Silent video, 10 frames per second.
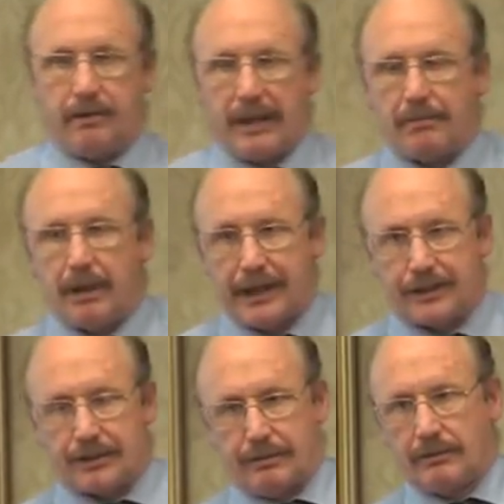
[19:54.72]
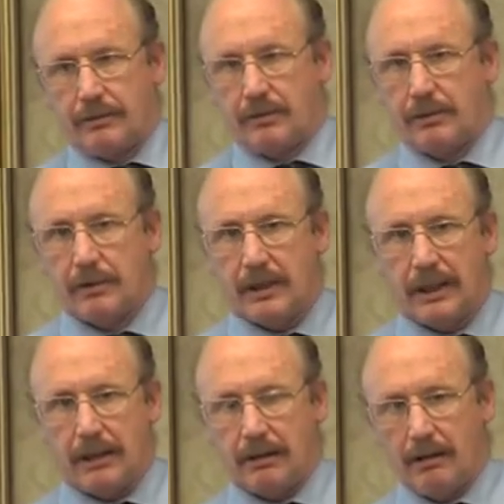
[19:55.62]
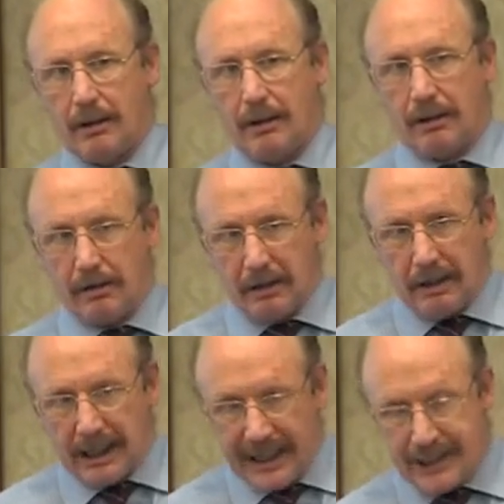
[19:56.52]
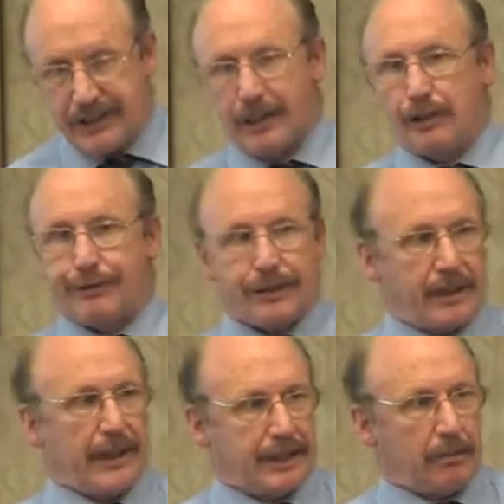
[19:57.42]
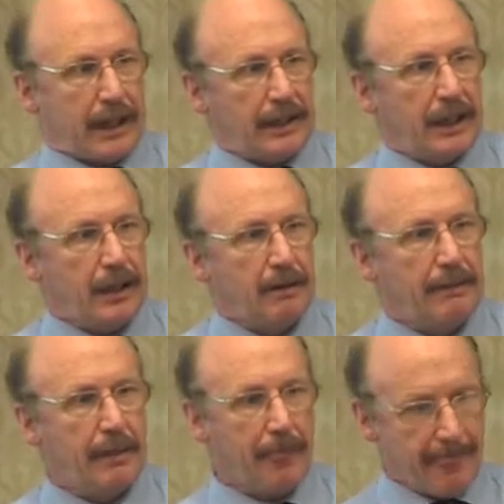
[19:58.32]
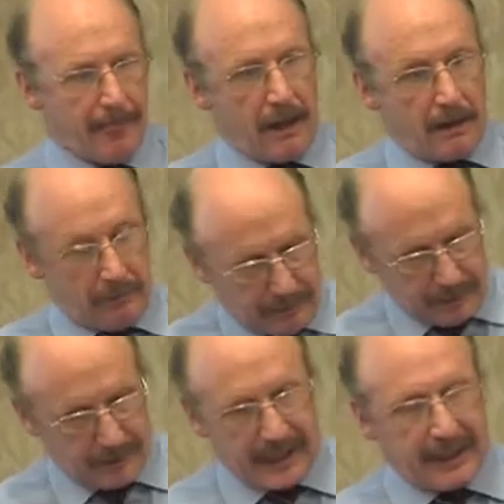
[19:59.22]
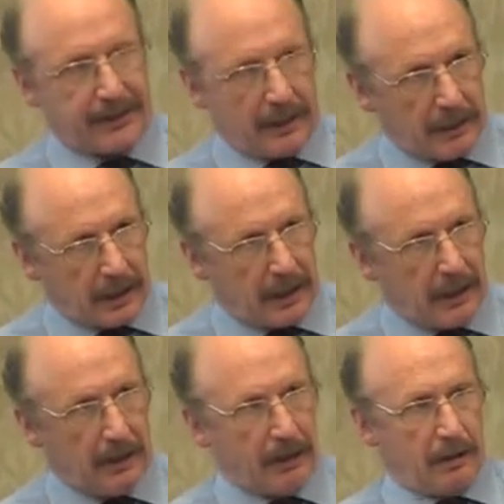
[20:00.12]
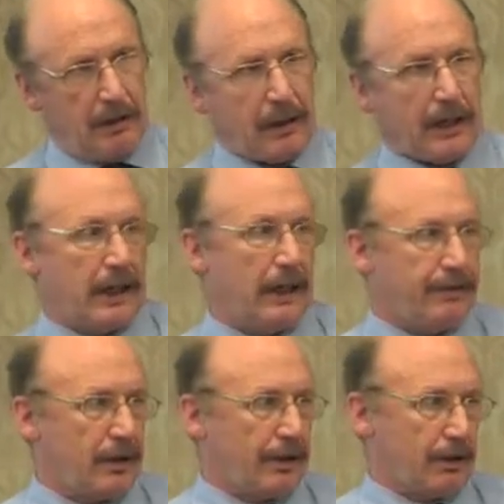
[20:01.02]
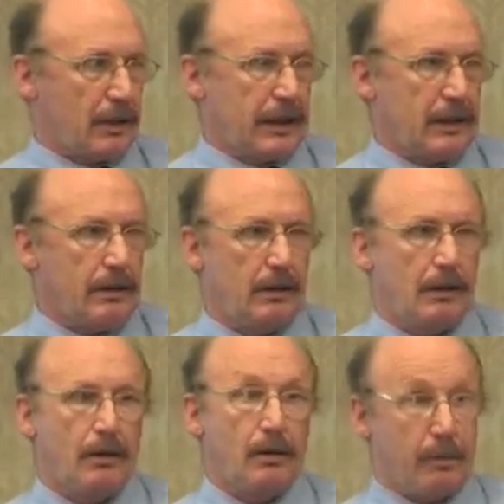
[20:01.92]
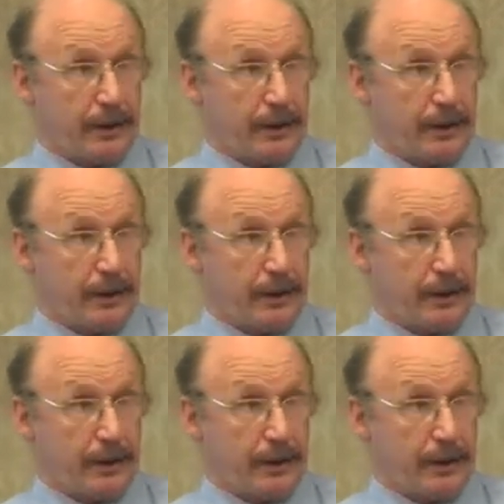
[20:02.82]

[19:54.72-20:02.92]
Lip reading: life in medicine. Okay? Itself is very demanding, both academically and in every other way.